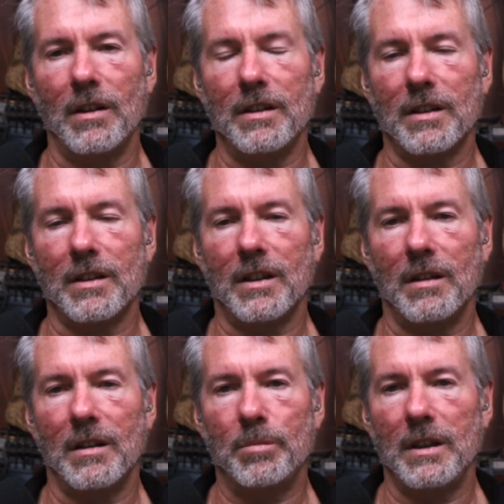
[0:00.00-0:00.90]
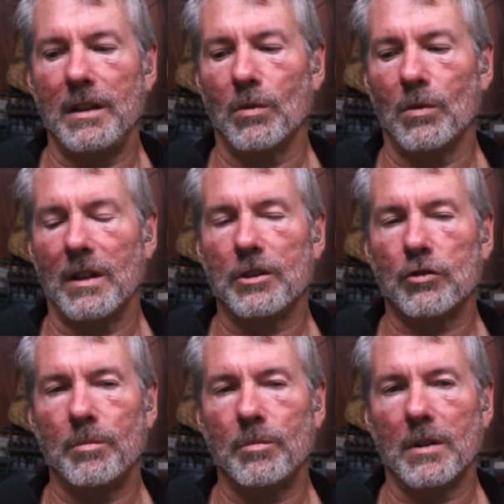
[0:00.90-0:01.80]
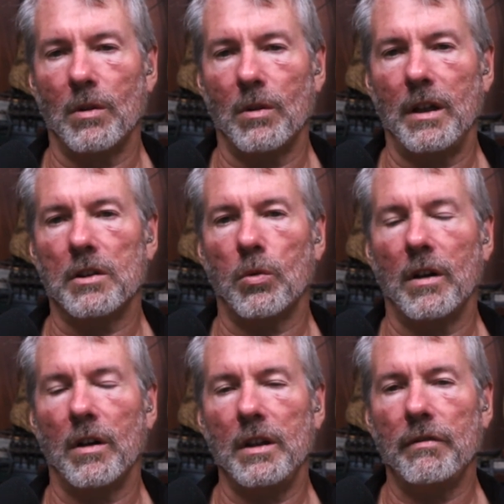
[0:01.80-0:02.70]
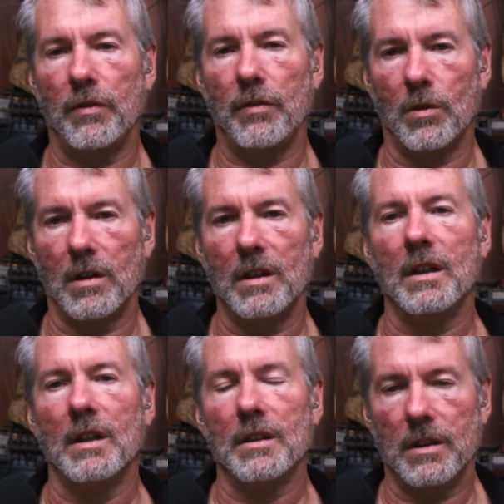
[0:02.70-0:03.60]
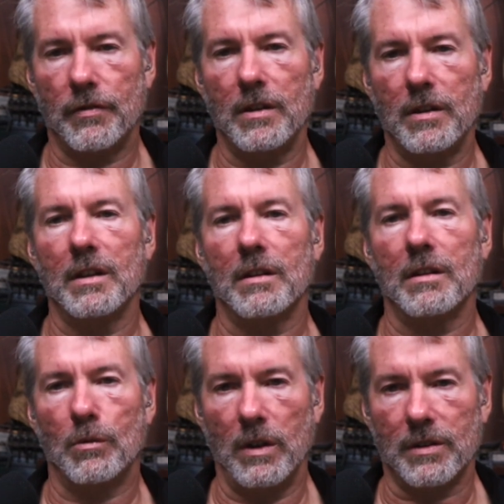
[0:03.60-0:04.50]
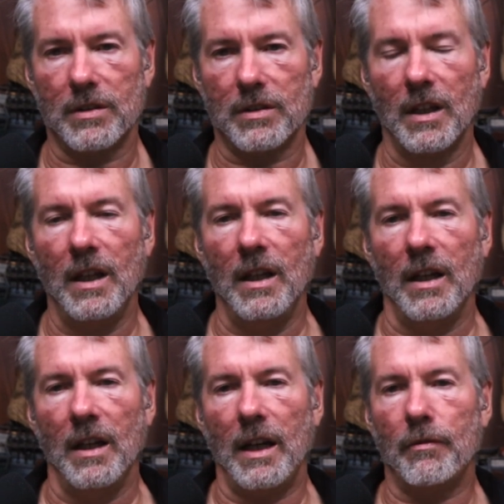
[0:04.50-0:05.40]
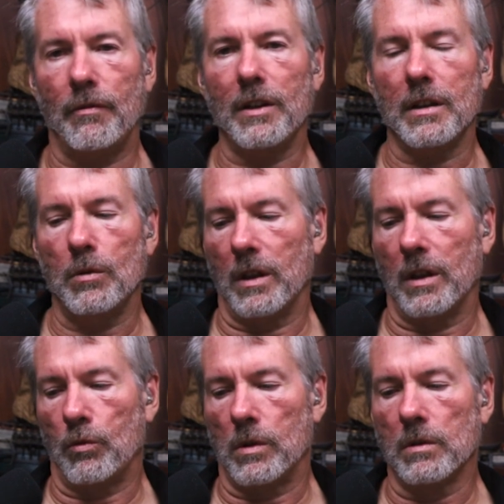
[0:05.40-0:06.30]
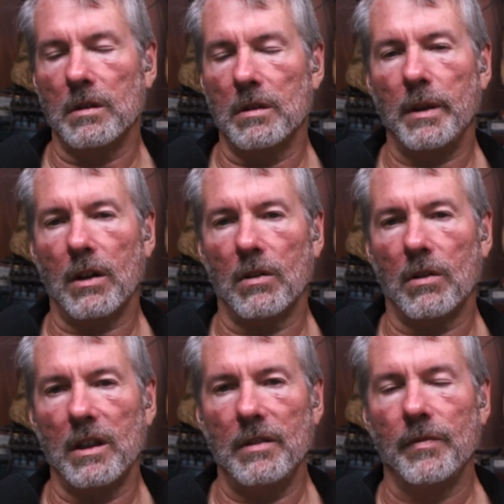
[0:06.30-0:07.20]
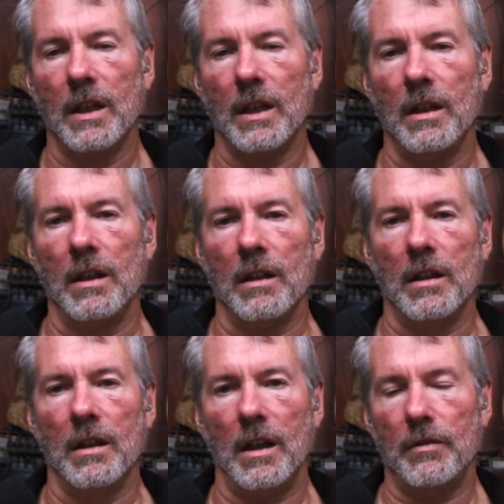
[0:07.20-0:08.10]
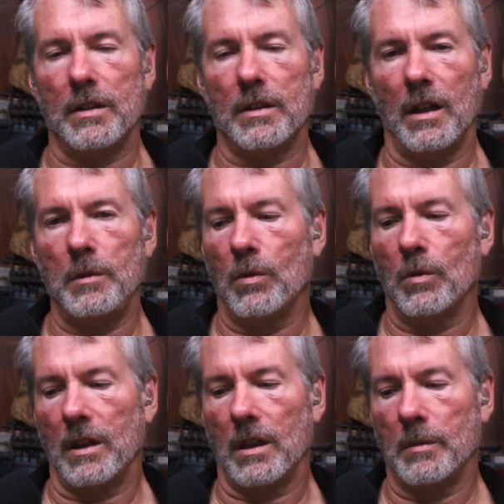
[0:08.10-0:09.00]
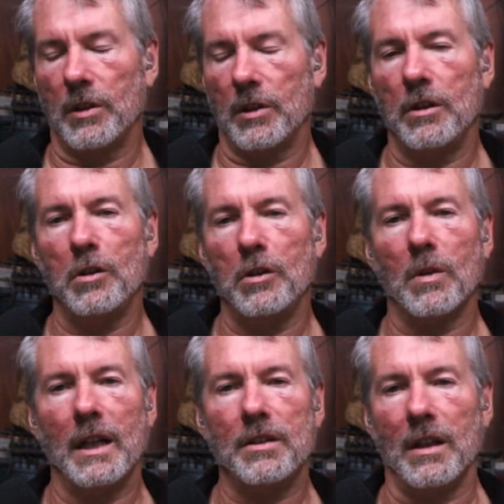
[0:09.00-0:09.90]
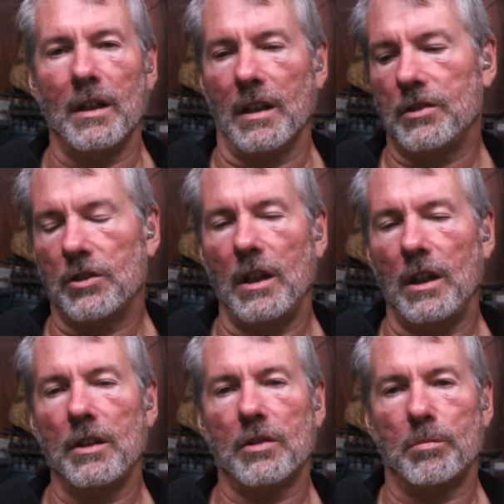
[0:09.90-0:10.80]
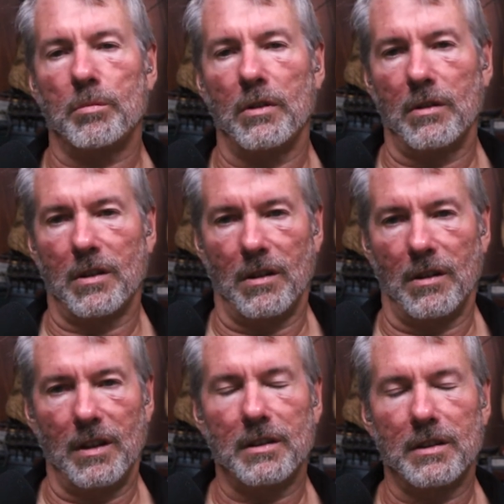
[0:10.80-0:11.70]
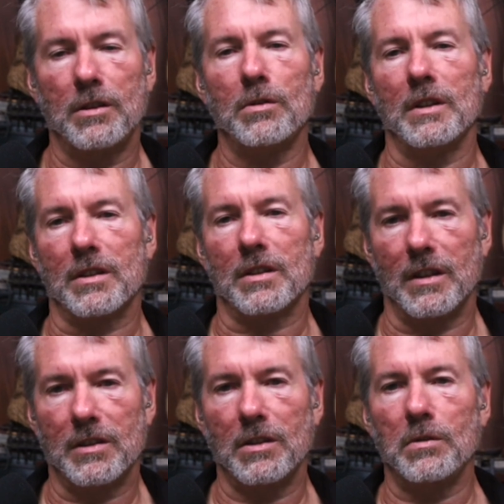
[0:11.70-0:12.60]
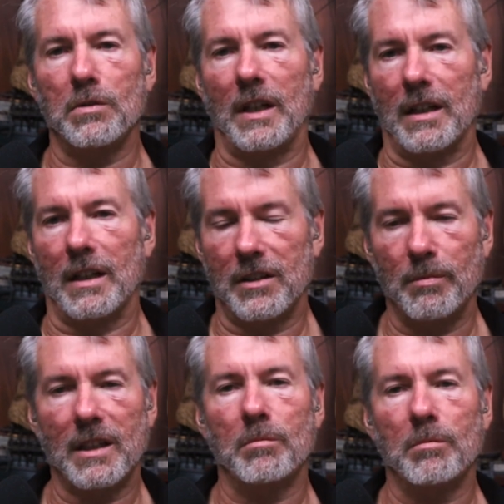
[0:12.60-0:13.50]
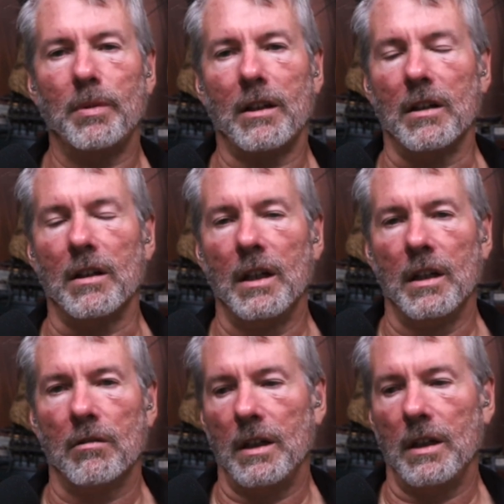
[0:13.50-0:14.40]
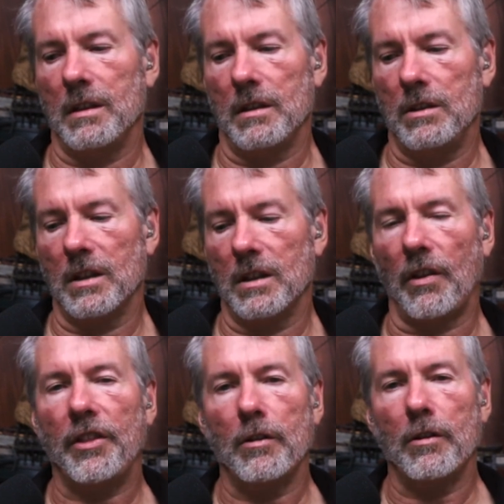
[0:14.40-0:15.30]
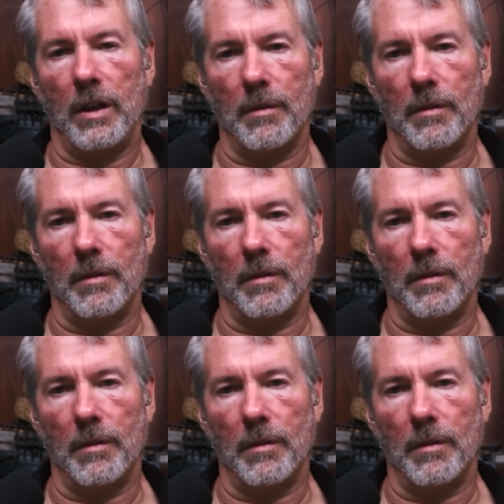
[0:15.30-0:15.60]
is a company where I stripped away 24 different risks. You want to ruin Bitcoin? Every time you want to come up with a new idea, let's change the protocol. Let's do this. Let's do that. Let's make it better, right? You get Ethereum,